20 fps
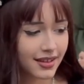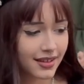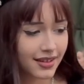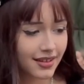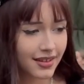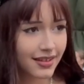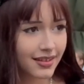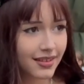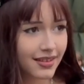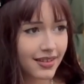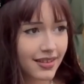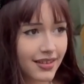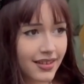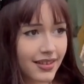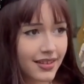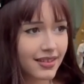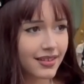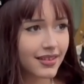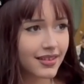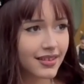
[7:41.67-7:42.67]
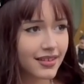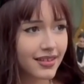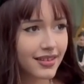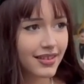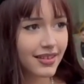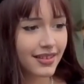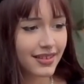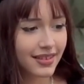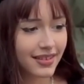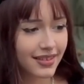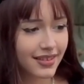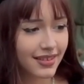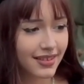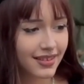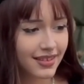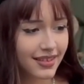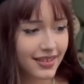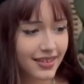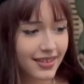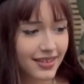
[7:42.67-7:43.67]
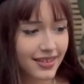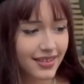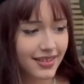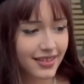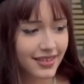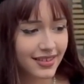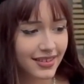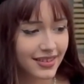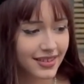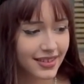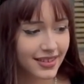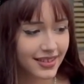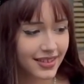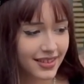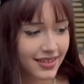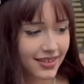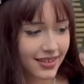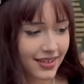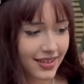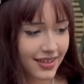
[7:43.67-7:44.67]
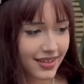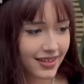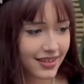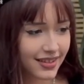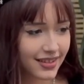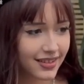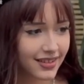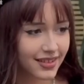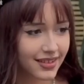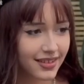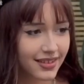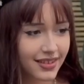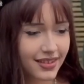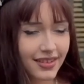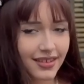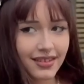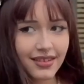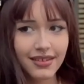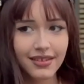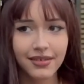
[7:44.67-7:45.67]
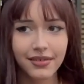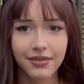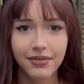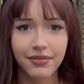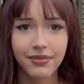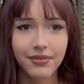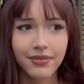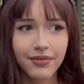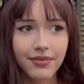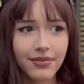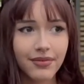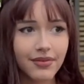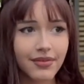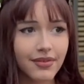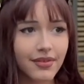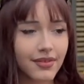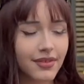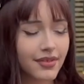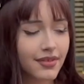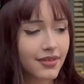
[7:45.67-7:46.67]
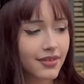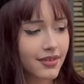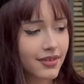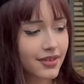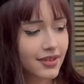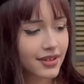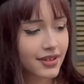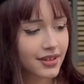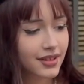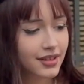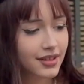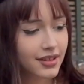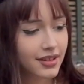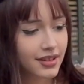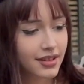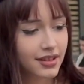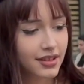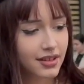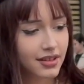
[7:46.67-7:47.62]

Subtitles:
No words are spoken by the person on screen.